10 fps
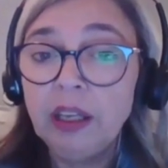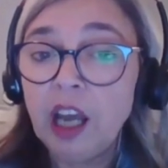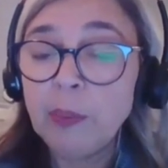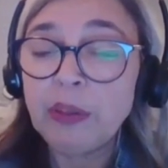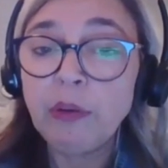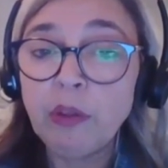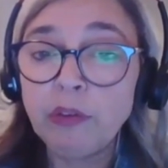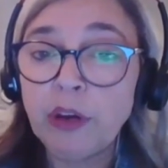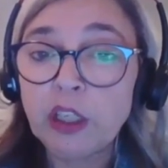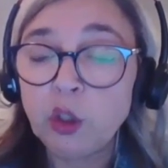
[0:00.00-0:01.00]
coming through the
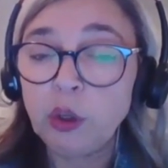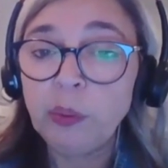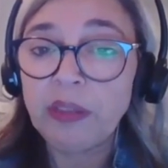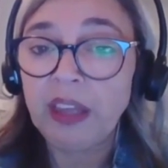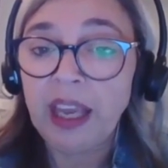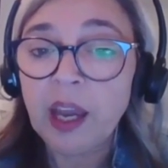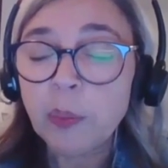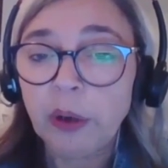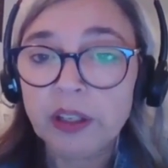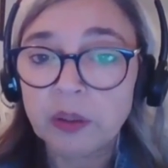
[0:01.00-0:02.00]
front door with
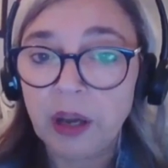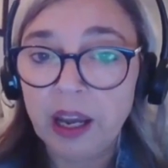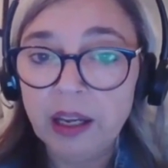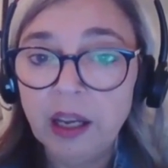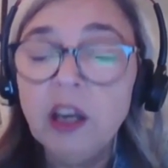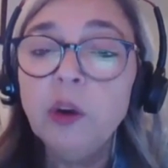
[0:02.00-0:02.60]
cameras, right?